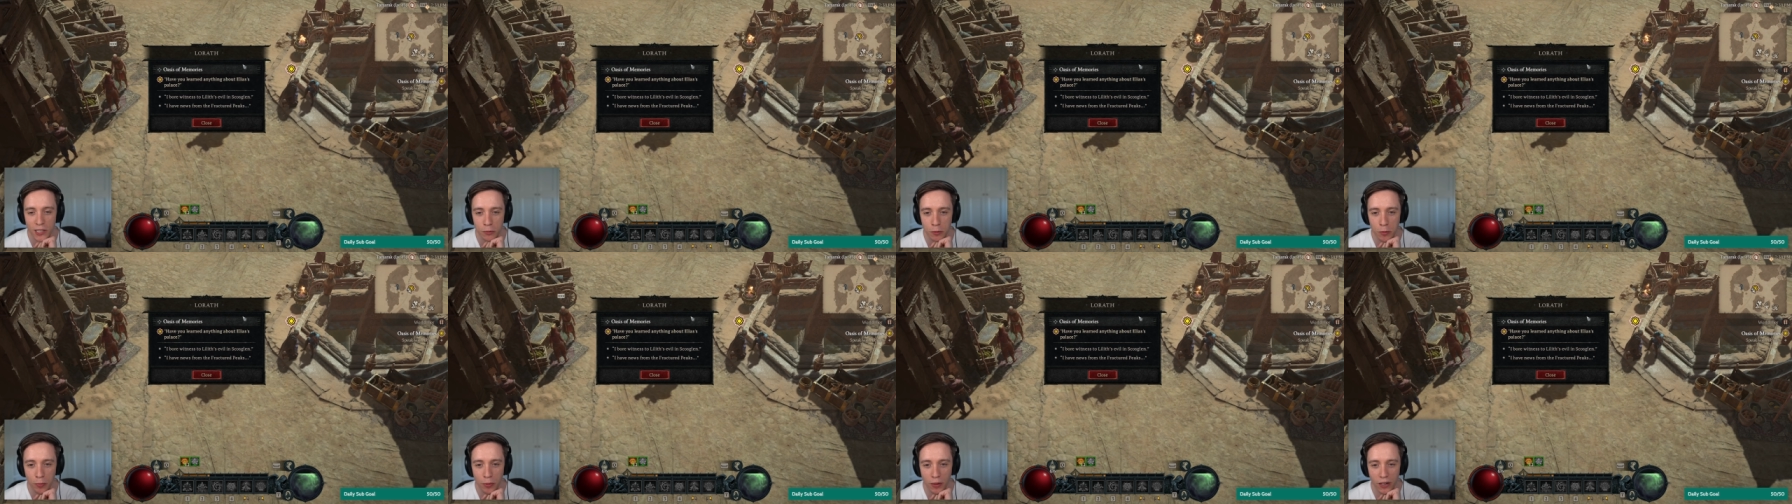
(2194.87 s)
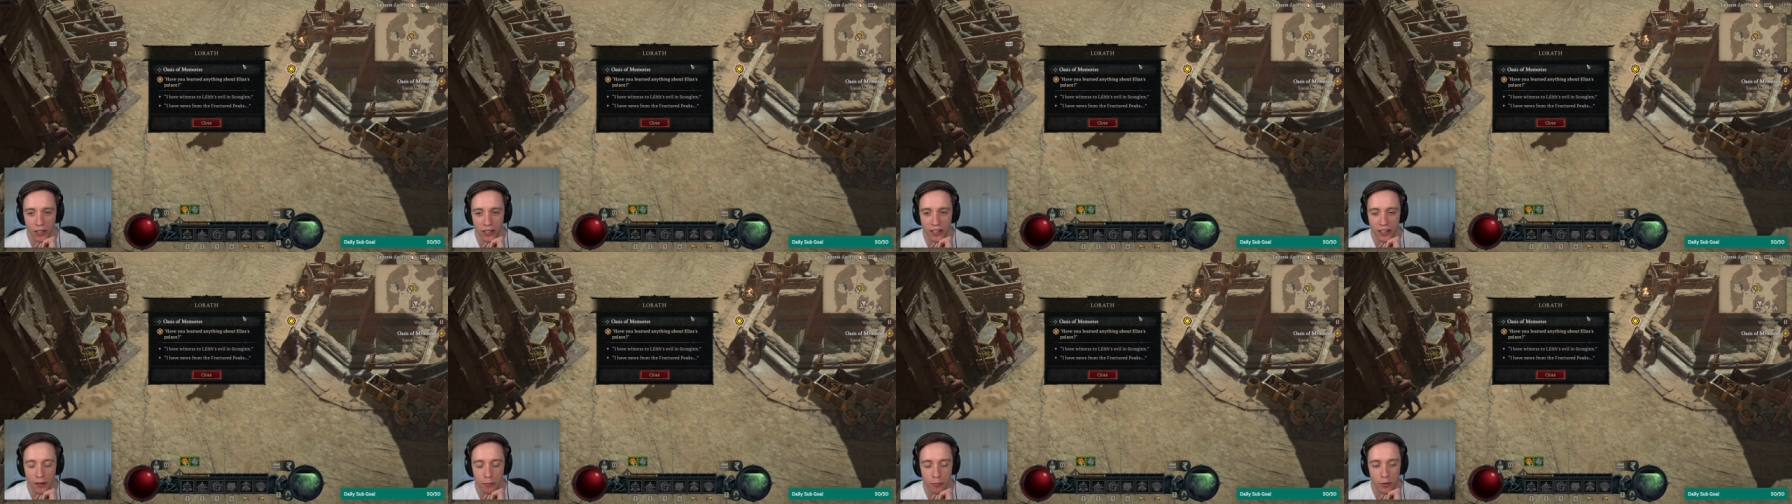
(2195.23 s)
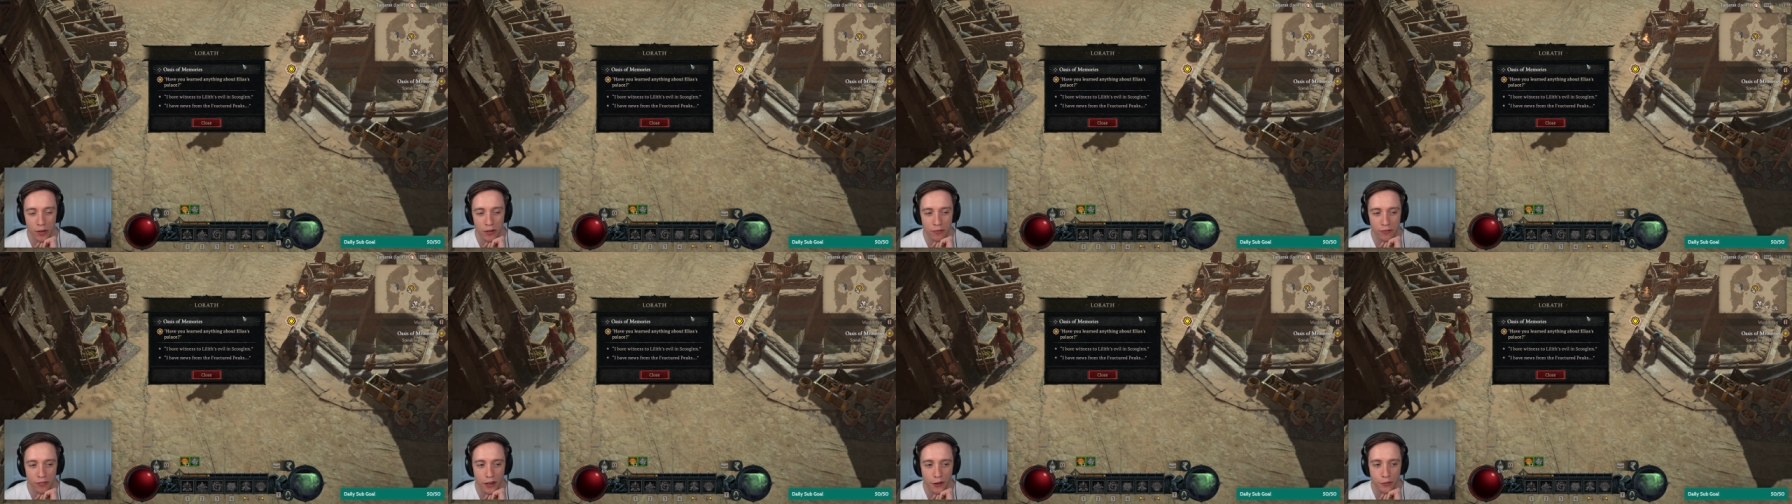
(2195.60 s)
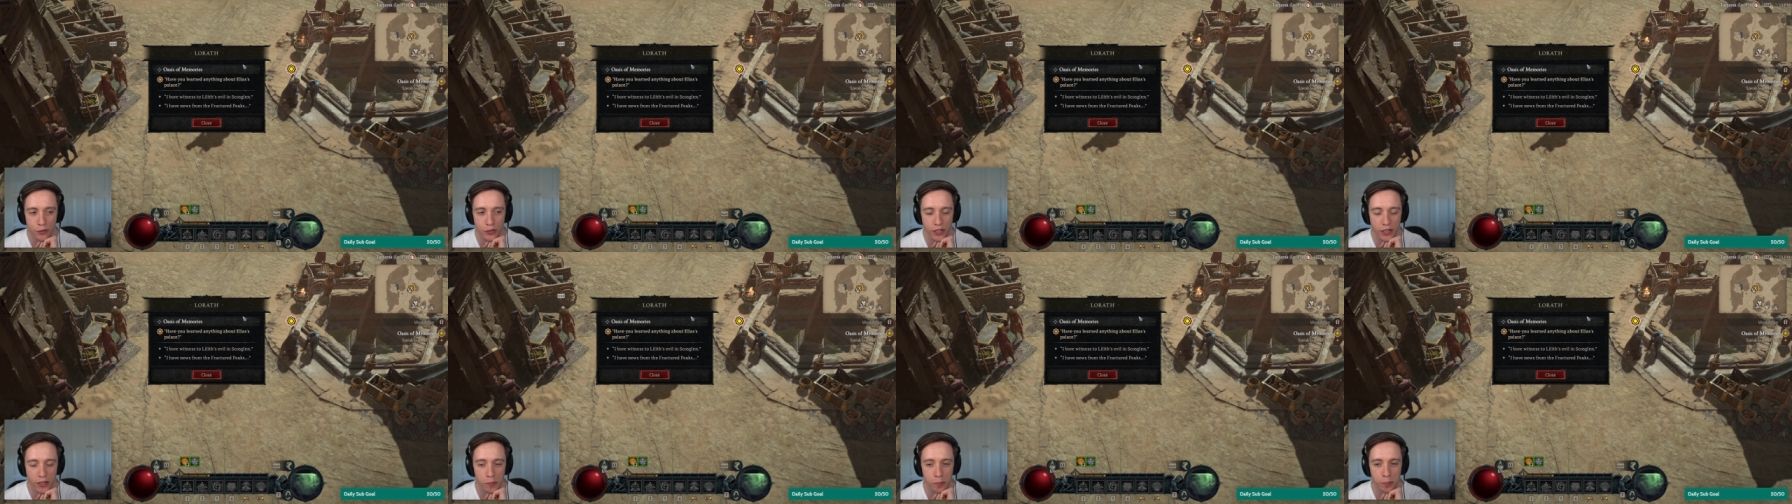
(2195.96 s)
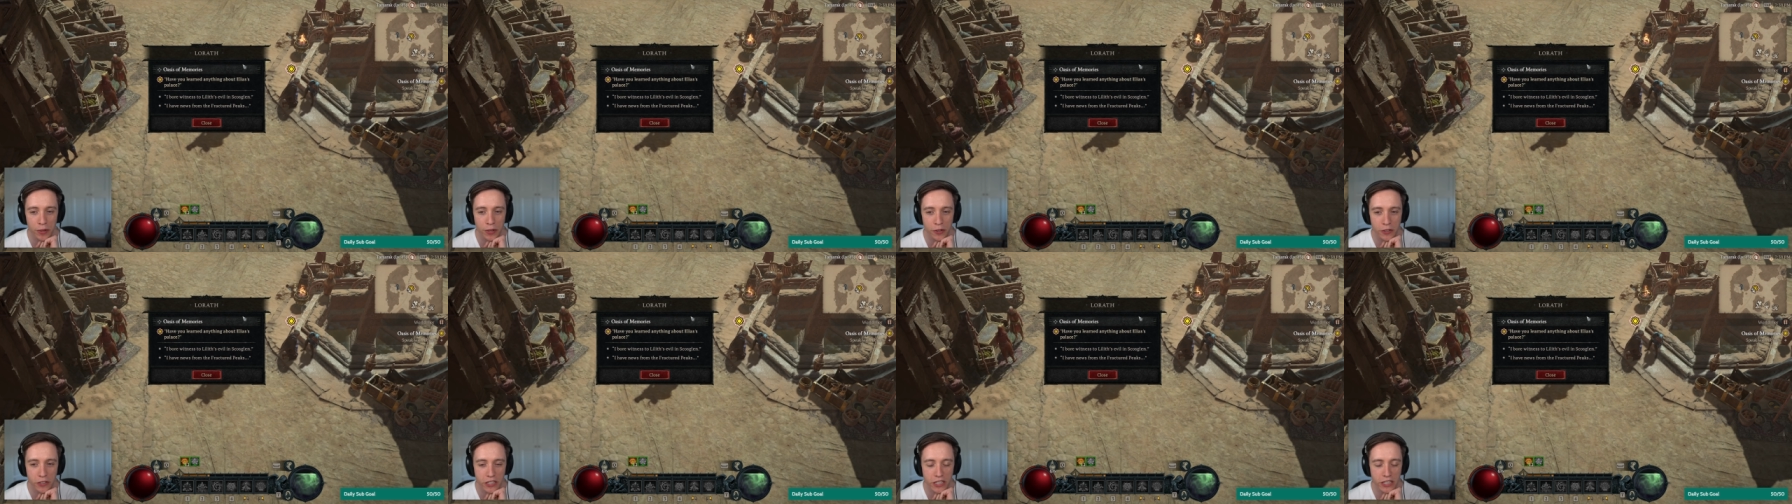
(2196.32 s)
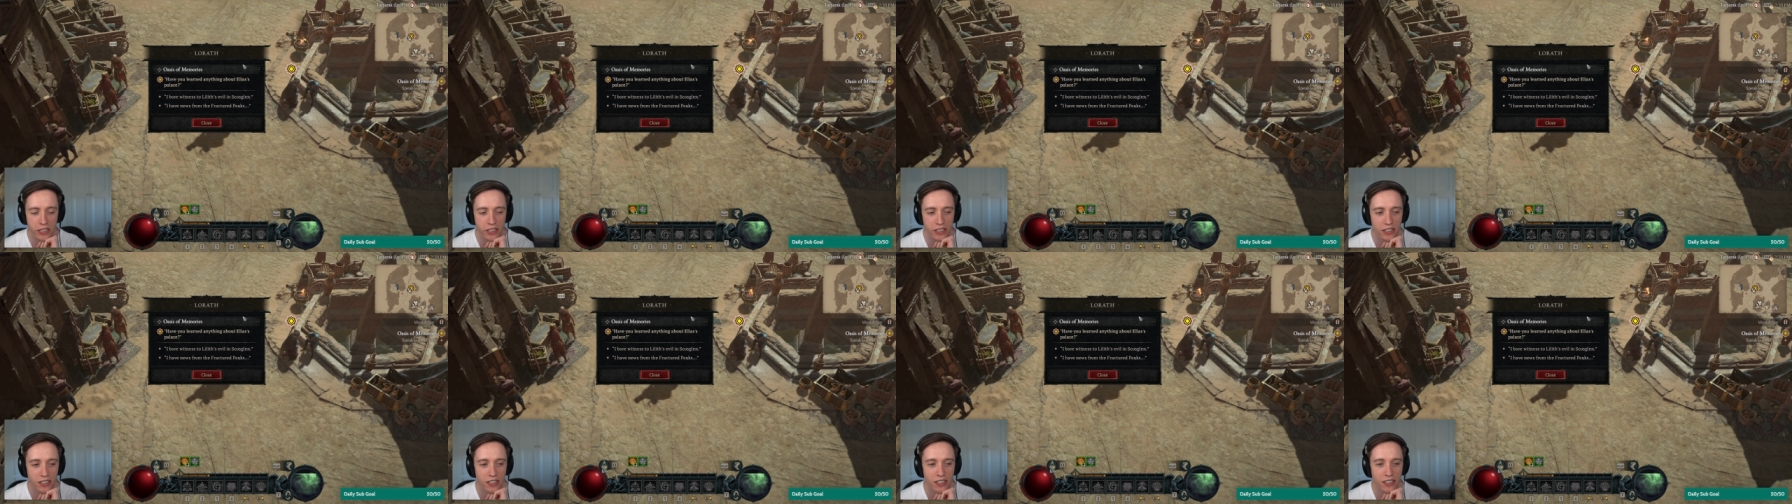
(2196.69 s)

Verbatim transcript: he would probably end up with a five second penalty.